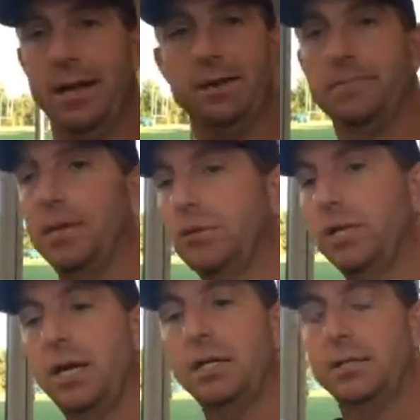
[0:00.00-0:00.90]
Yeah, no
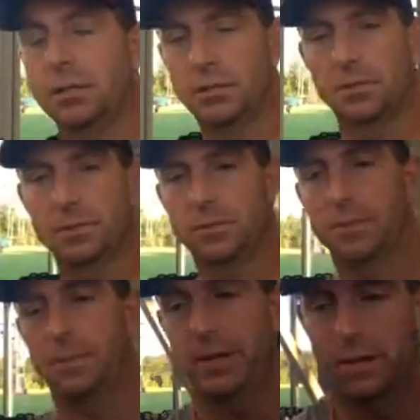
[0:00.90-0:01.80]
change. Looks like
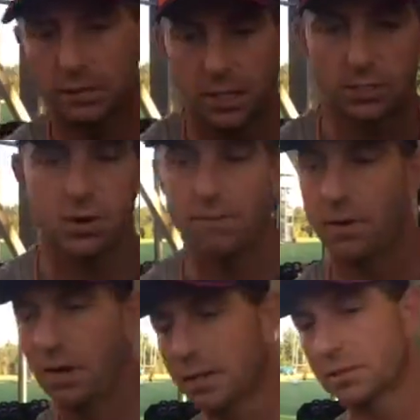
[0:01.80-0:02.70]

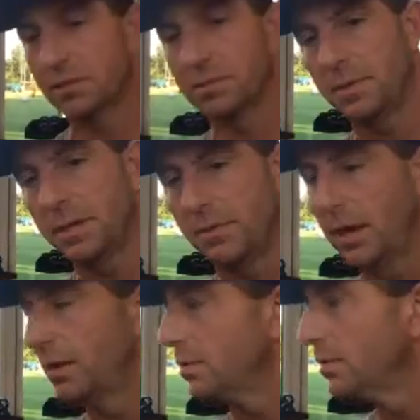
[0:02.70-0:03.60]
Trayvon is going to be
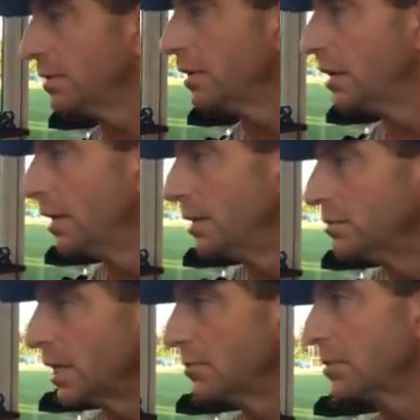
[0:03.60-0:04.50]
available. He
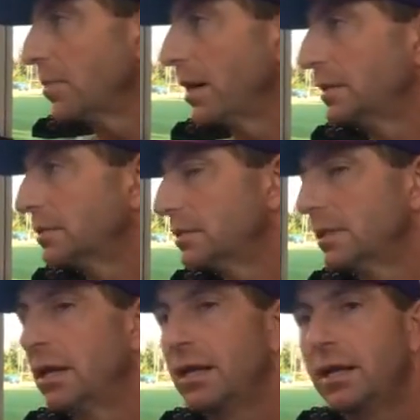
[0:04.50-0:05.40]
was able to practice
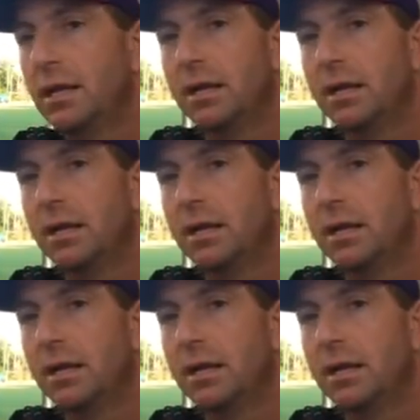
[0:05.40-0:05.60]
today.